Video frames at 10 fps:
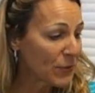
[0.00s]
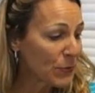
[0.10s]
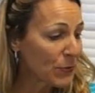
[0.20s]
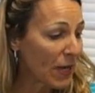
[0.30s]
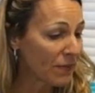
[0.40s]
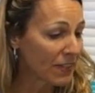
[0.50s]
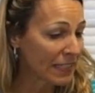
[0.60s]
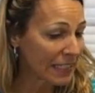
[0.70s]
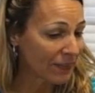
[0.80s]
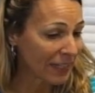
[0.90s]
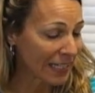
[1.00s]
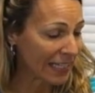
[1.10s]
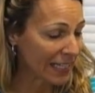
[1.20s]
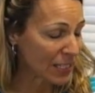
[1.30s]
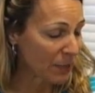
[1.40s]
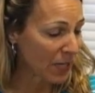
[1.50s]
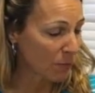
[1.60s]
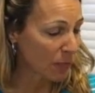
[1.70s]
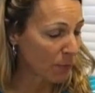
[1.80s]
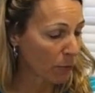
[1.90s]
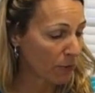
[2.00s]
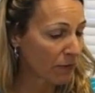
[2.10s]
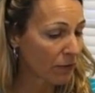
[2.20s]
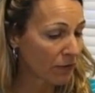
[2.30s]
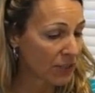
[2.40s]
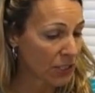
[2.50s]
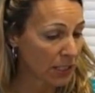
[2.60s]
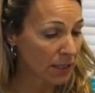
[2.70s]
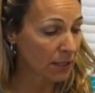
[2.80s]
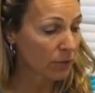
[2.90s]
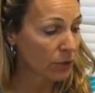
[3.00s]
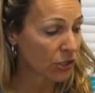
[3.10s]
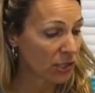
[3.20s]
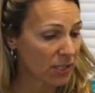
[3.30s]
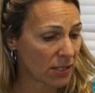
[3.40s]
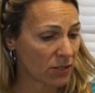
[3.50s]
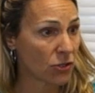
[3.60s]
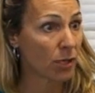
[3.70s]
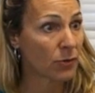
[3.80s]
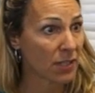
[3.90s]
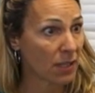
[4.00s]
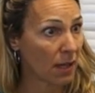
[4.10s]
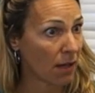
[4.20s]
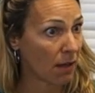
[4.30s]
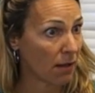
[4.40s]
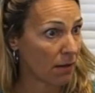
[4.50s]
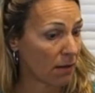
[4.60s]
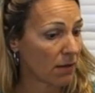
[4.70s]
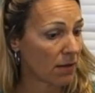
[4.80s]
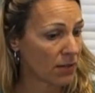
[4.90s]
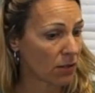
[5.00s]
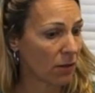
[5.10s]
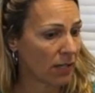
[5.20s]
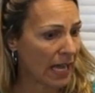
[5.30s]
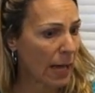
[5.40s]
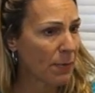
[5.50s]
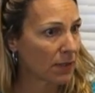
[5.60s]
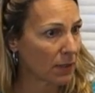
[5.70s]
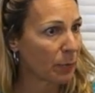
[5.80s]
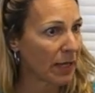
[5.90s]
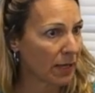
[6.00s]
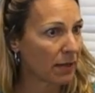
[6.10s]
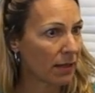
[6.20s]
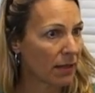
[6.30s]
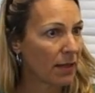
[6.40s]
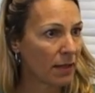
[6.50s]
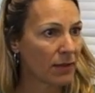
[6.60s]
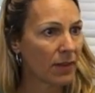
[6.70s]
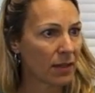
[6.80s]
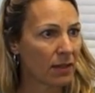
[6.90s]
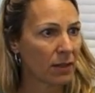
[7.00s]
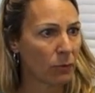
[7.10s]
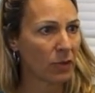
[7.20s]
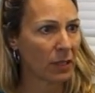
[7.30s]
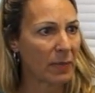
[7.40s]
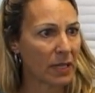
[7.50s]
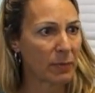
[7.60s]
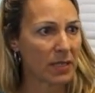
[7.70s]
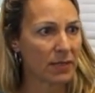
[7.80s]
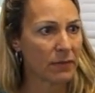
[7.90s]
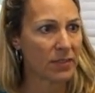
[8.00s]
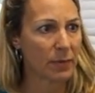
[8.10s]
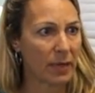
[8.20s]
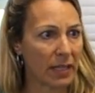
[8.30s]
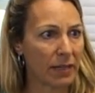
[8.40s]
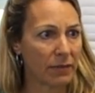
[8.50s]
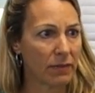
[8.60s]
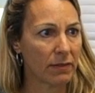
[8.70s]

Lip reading: Me too. I feel like if I can expand my peripheral vision, which this shows that is starting to happen a little bit, that it'll really make a big difference in my life.